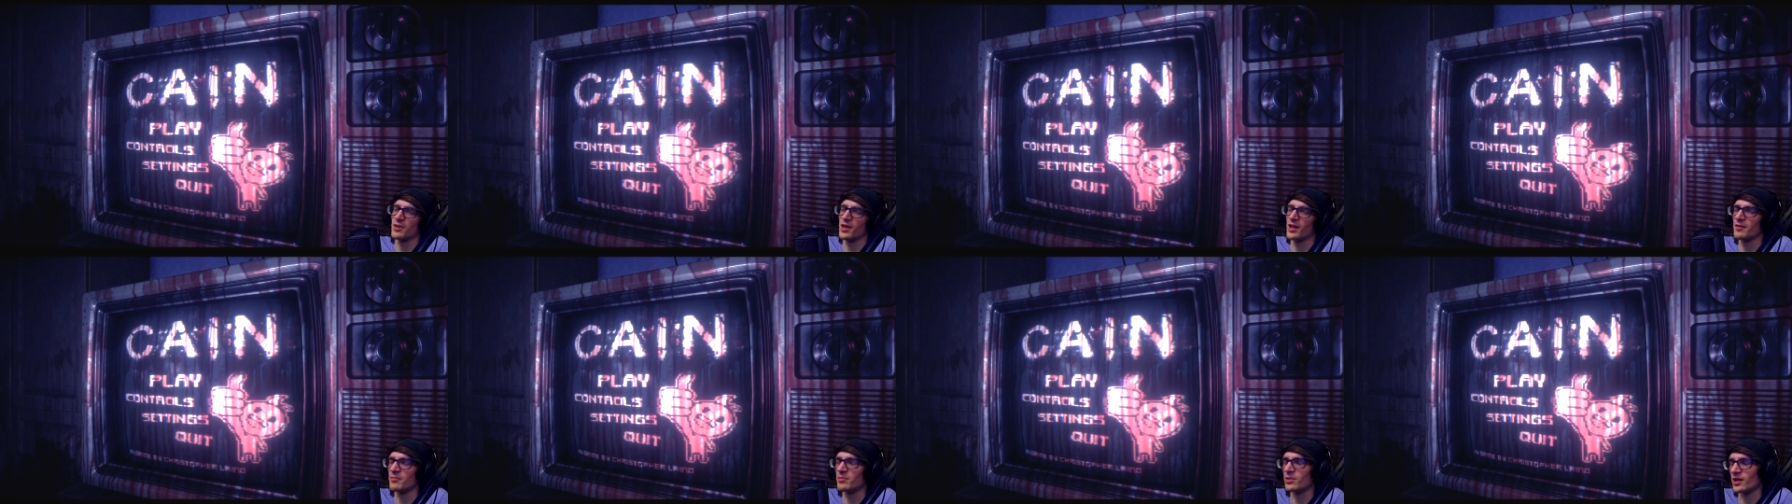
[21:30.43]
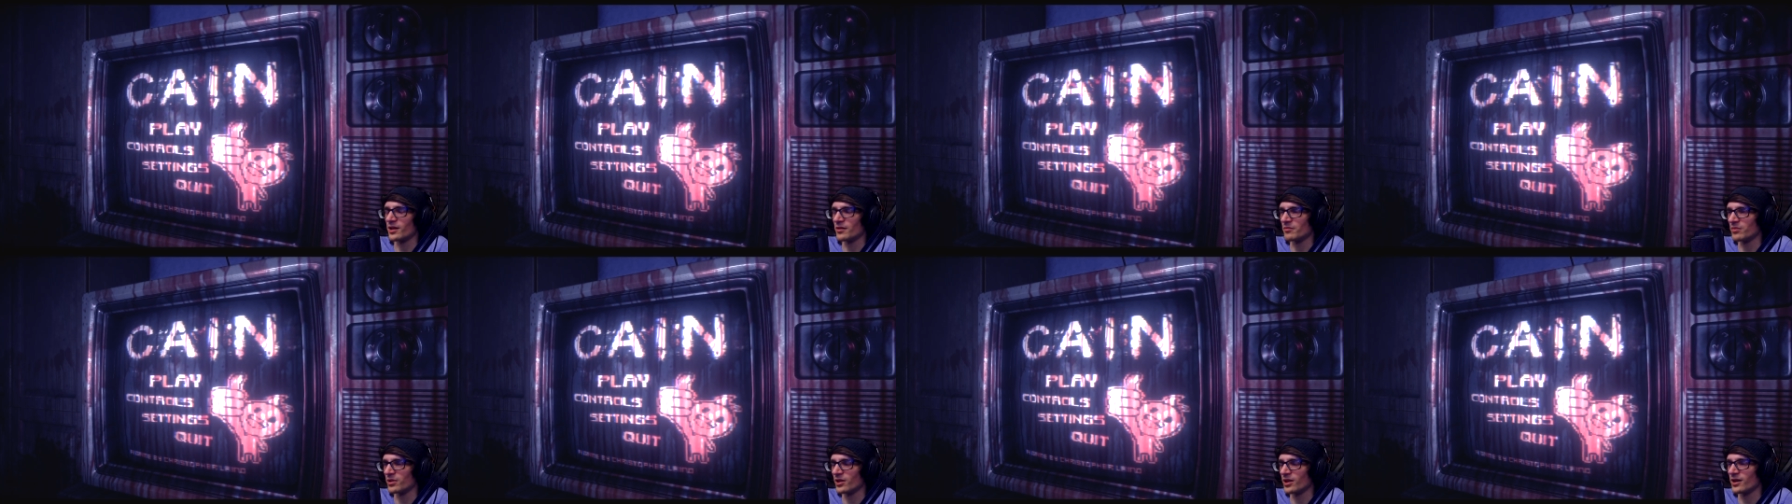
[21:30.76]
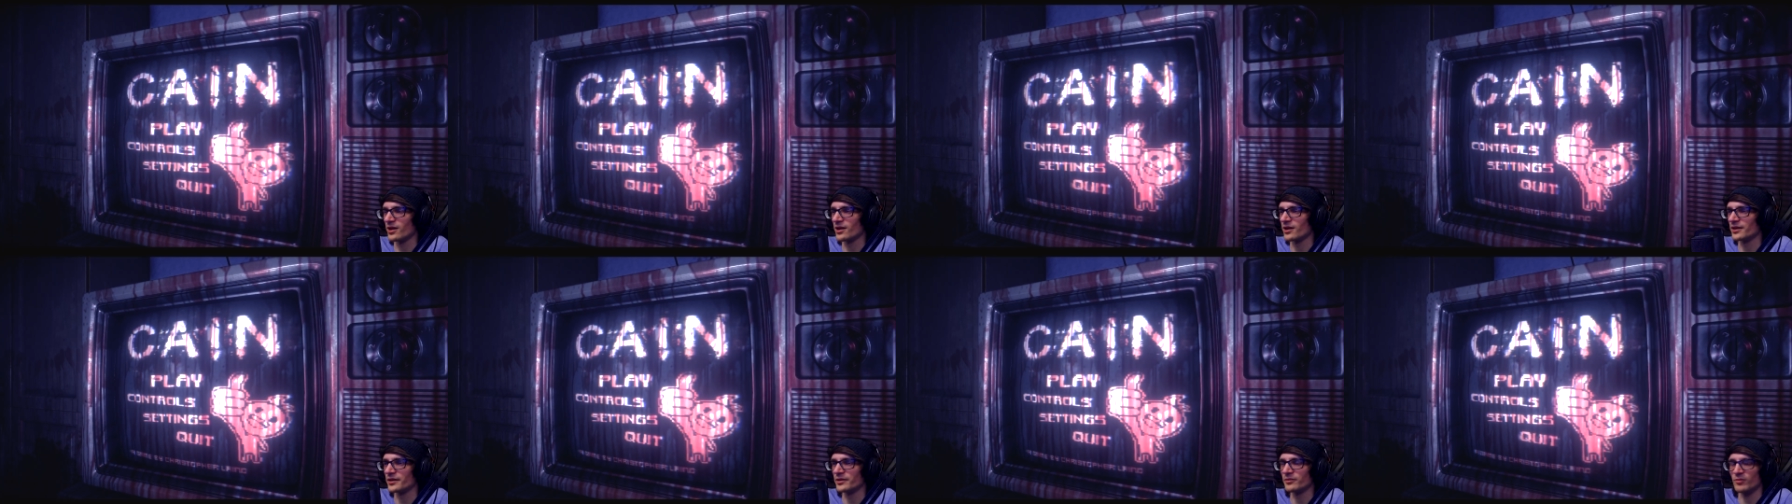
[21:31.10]
blah blah
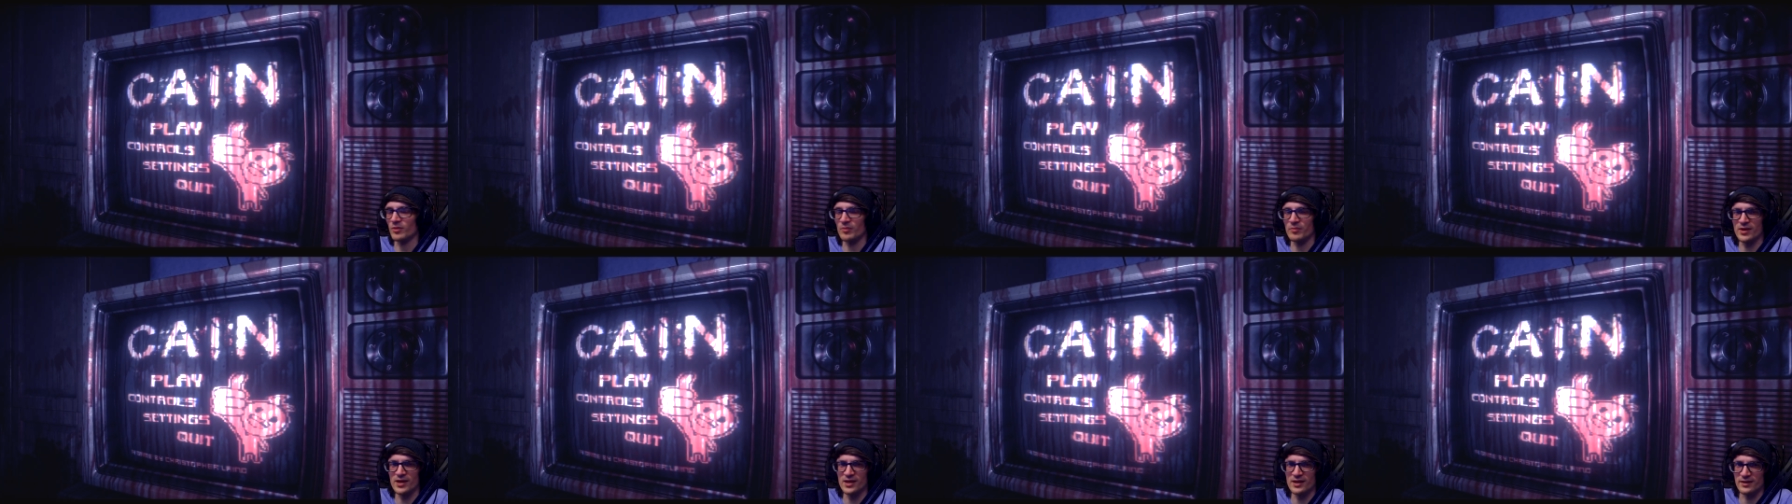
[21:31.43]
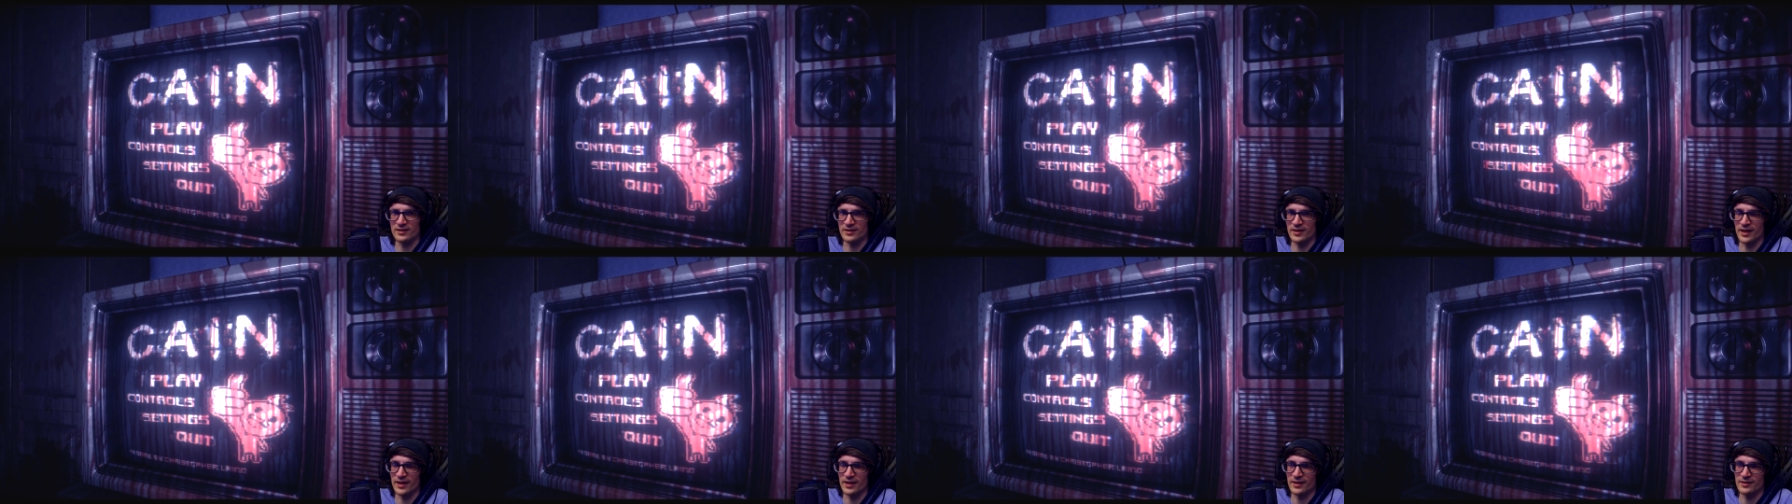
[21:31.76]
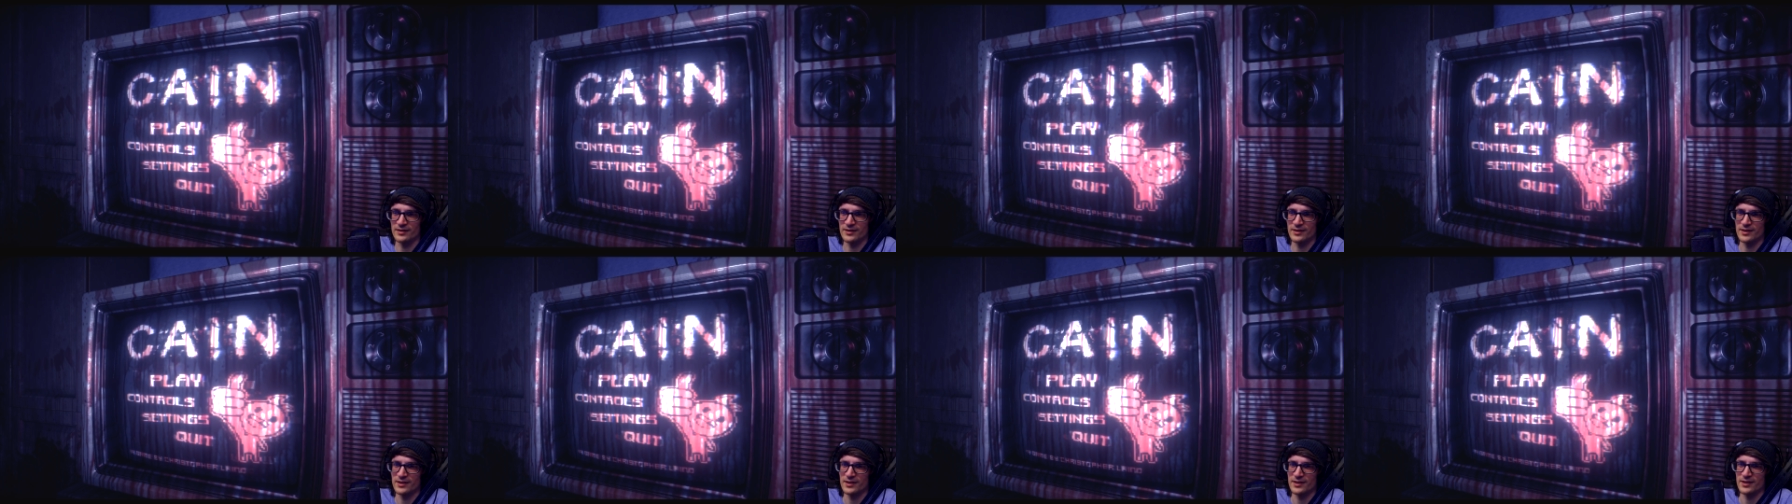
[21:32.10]
blah, and repeating
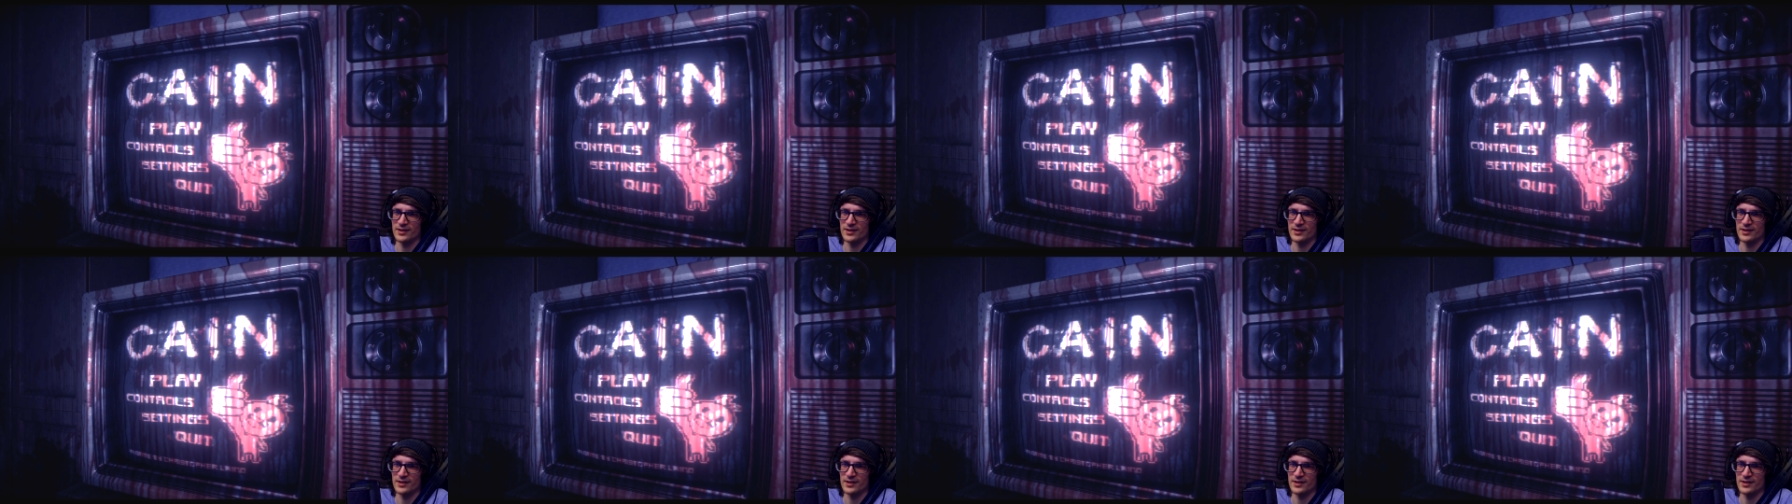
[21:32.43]
that.